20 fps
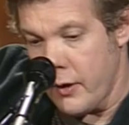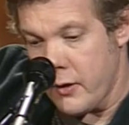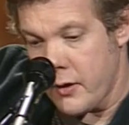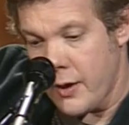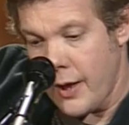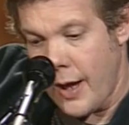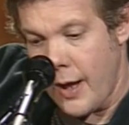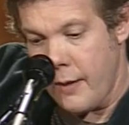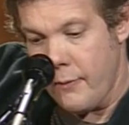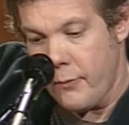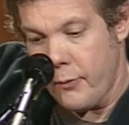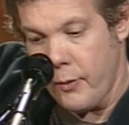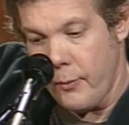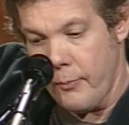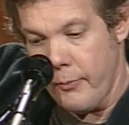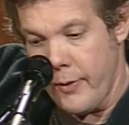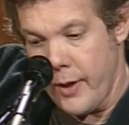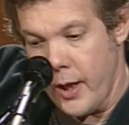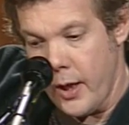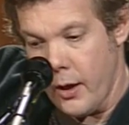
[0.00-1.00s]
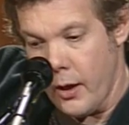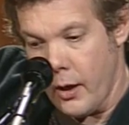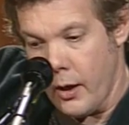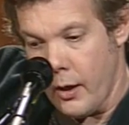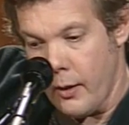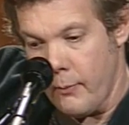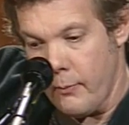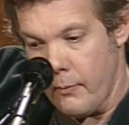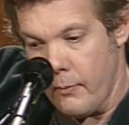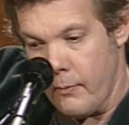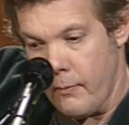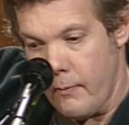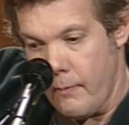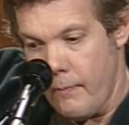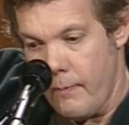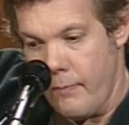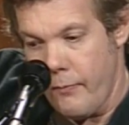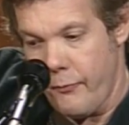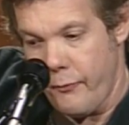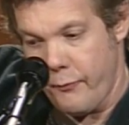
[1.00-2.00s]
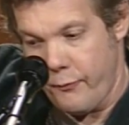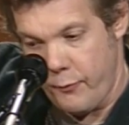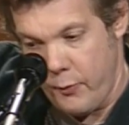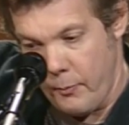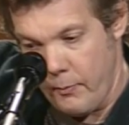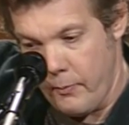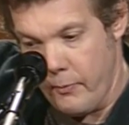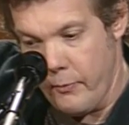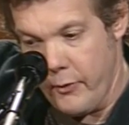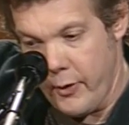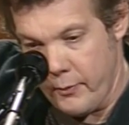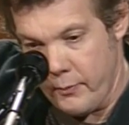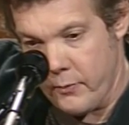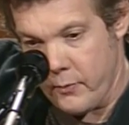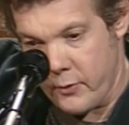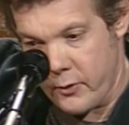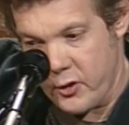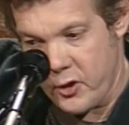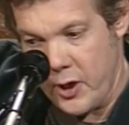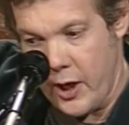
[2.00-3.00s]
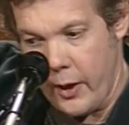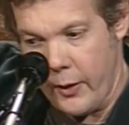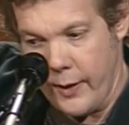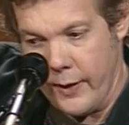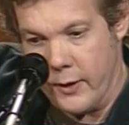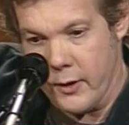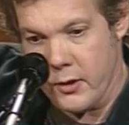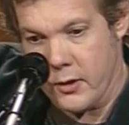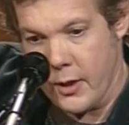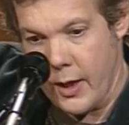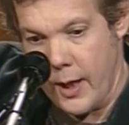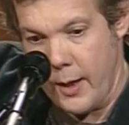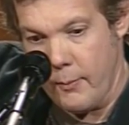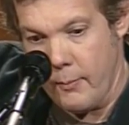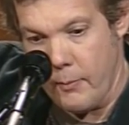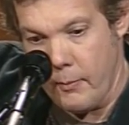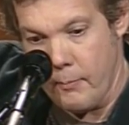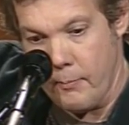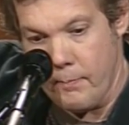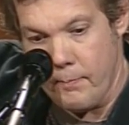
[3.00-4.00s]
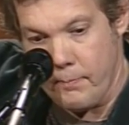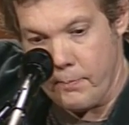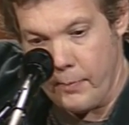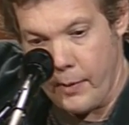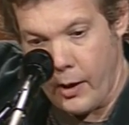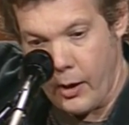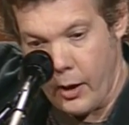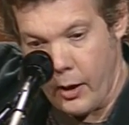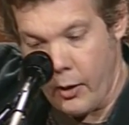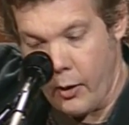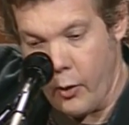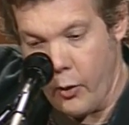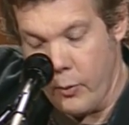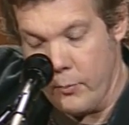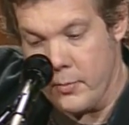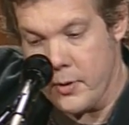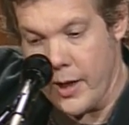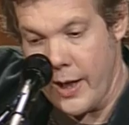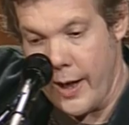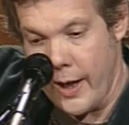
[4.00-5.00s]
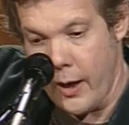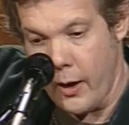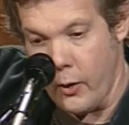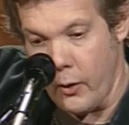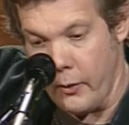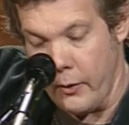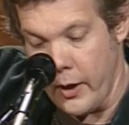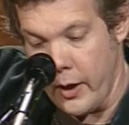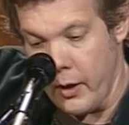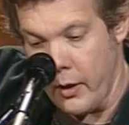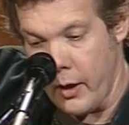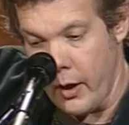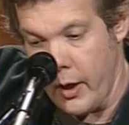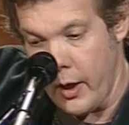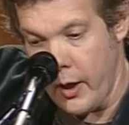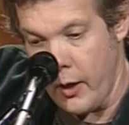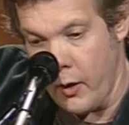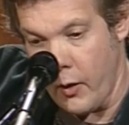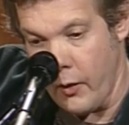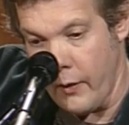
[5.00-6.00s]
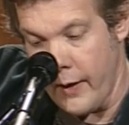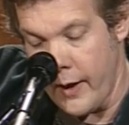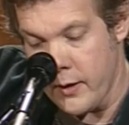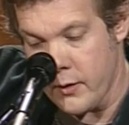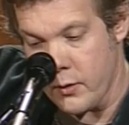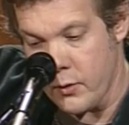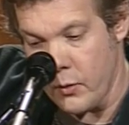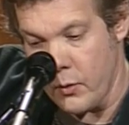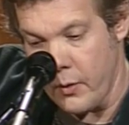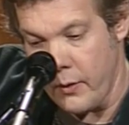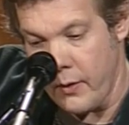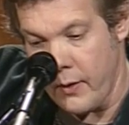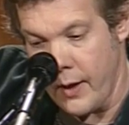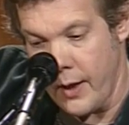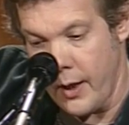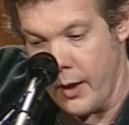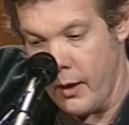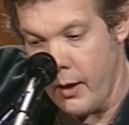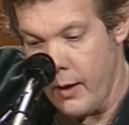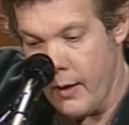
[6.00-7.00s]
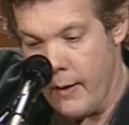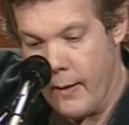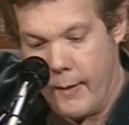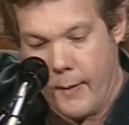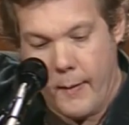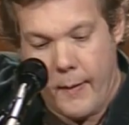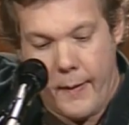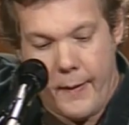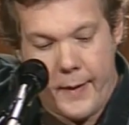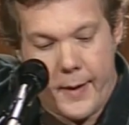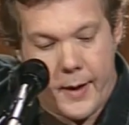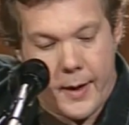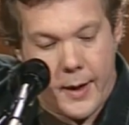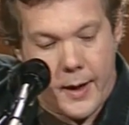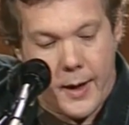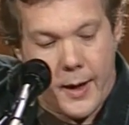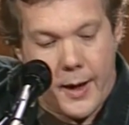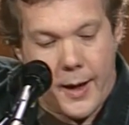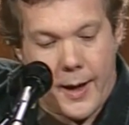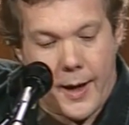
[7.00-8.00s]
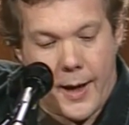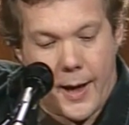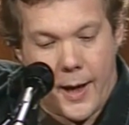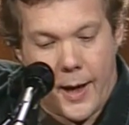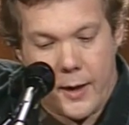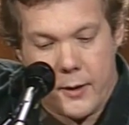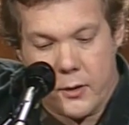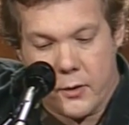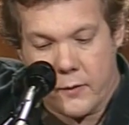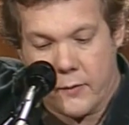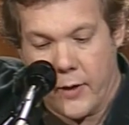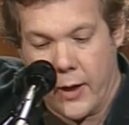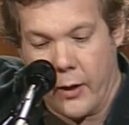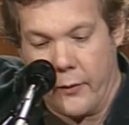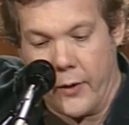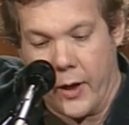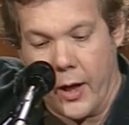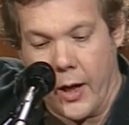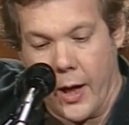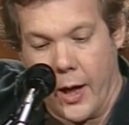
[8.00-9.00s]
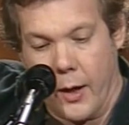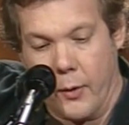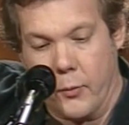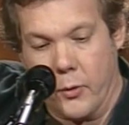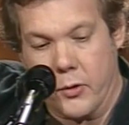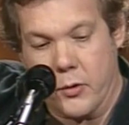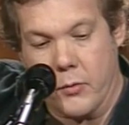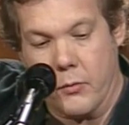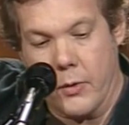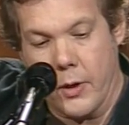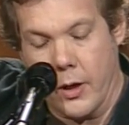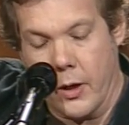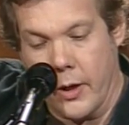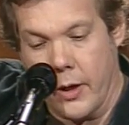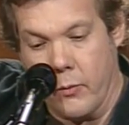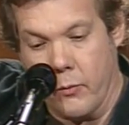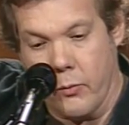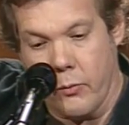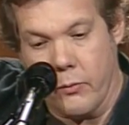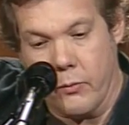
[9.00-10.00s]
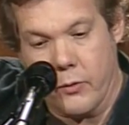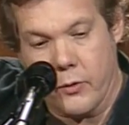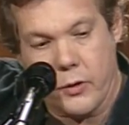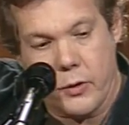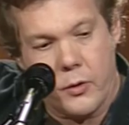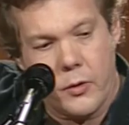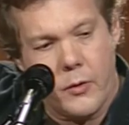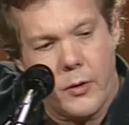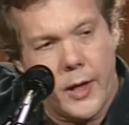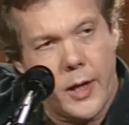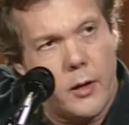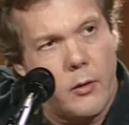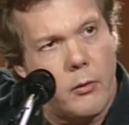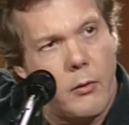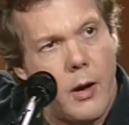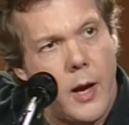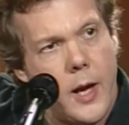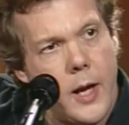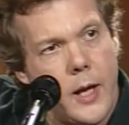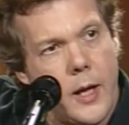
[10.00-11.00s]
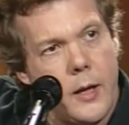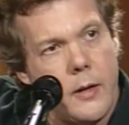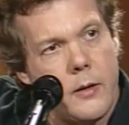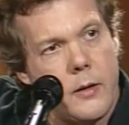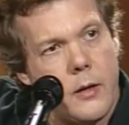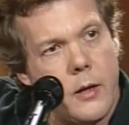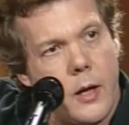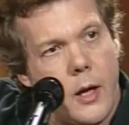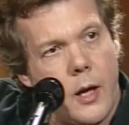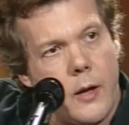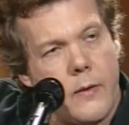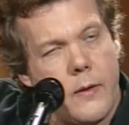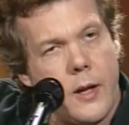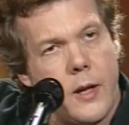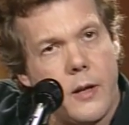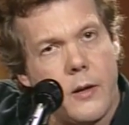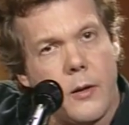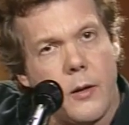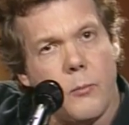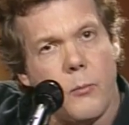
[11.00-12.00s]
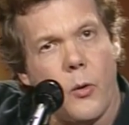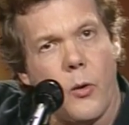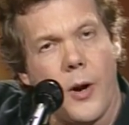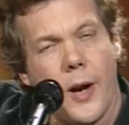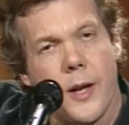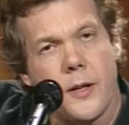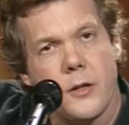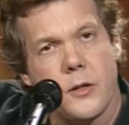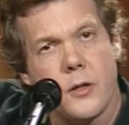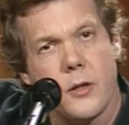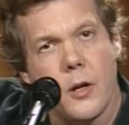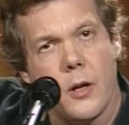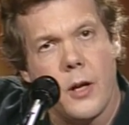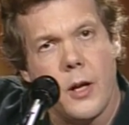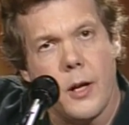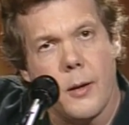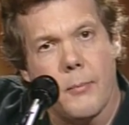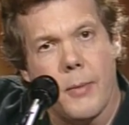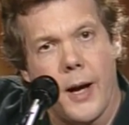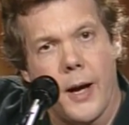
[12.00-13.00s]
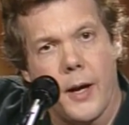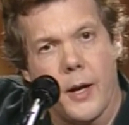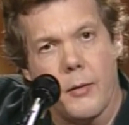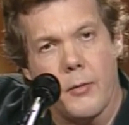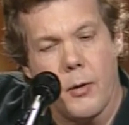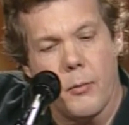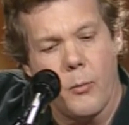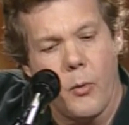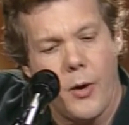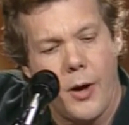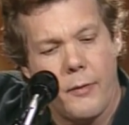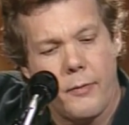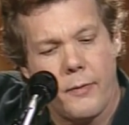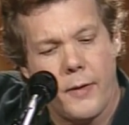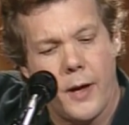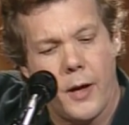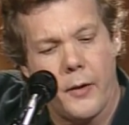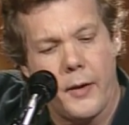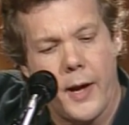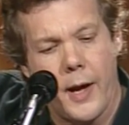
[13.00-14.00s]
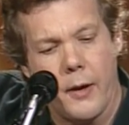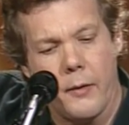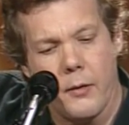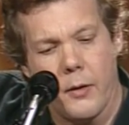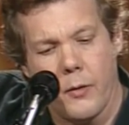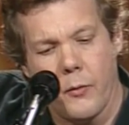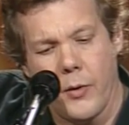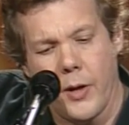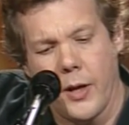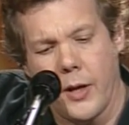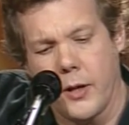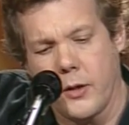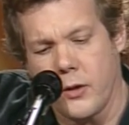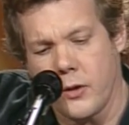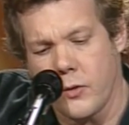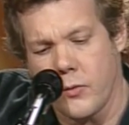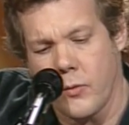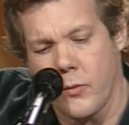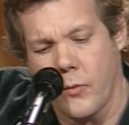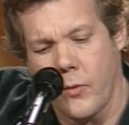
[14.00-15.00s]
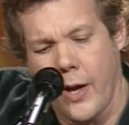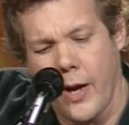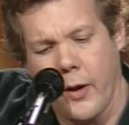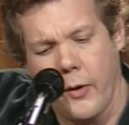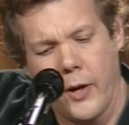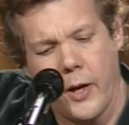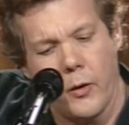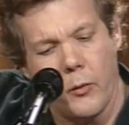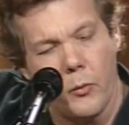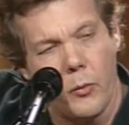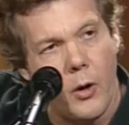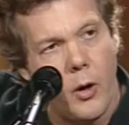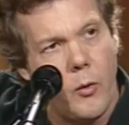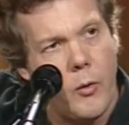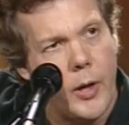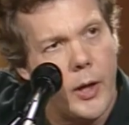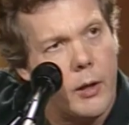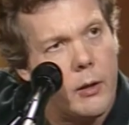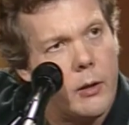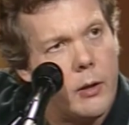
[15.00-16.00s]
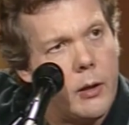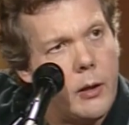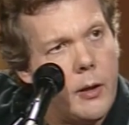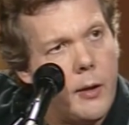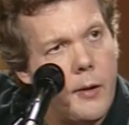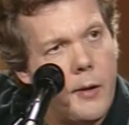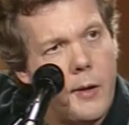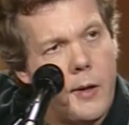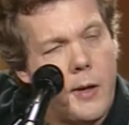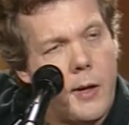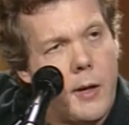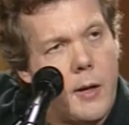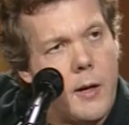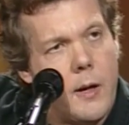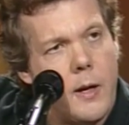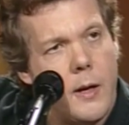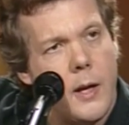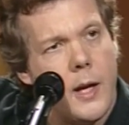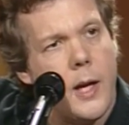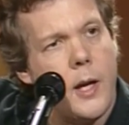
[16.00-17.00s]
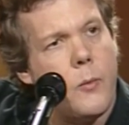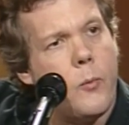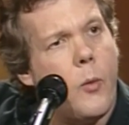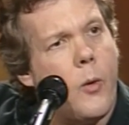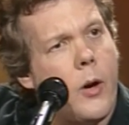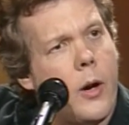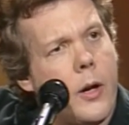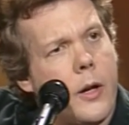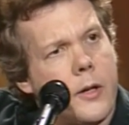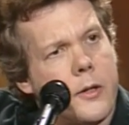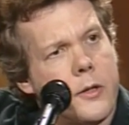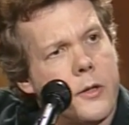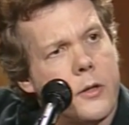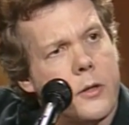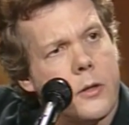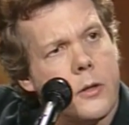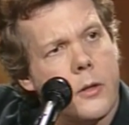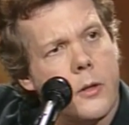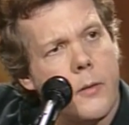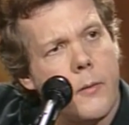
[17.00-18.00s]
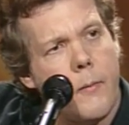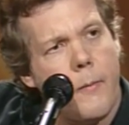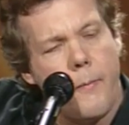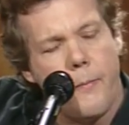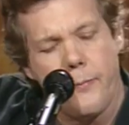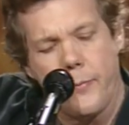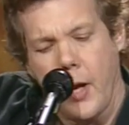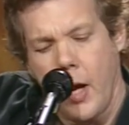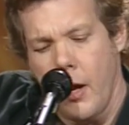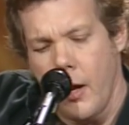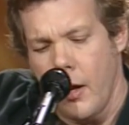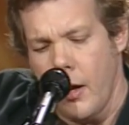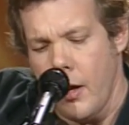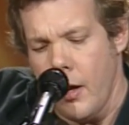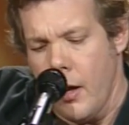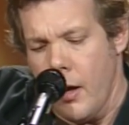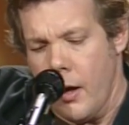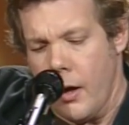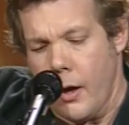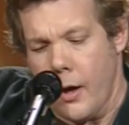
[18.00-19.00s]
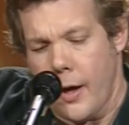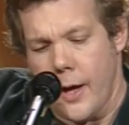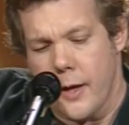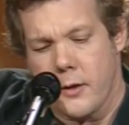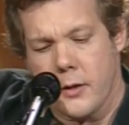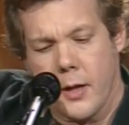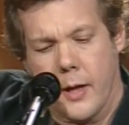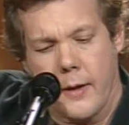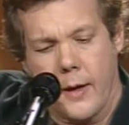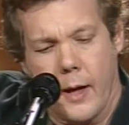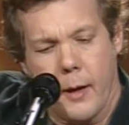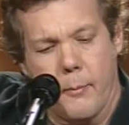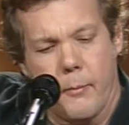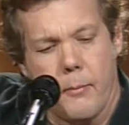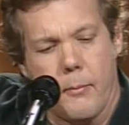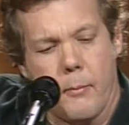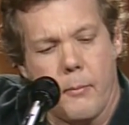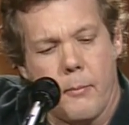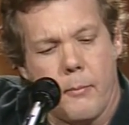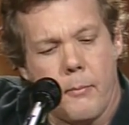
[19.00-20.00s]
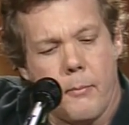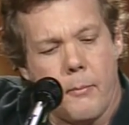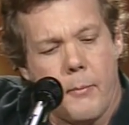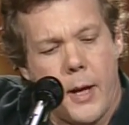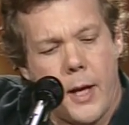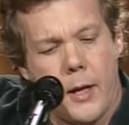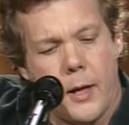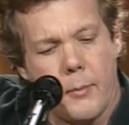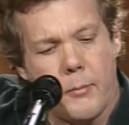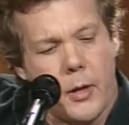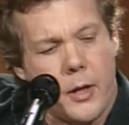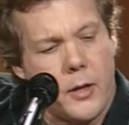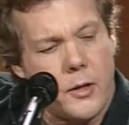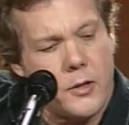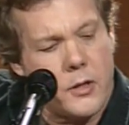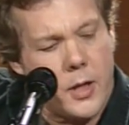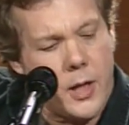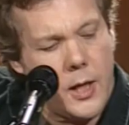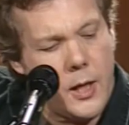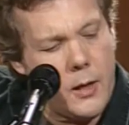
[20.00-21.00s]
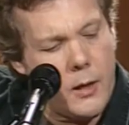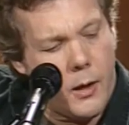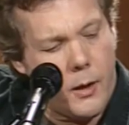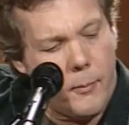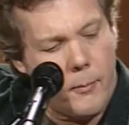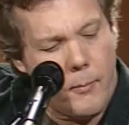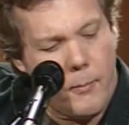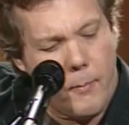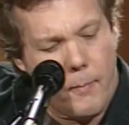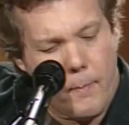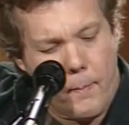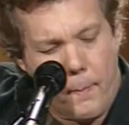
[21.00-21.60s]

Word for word: aside from the uh, from the sharing the same uh, hometown and and all that sort of thing, I just found the guy was really truly great. And then the more I studied about him, the more I found out really just how heroic he was. I say that mainly because he um,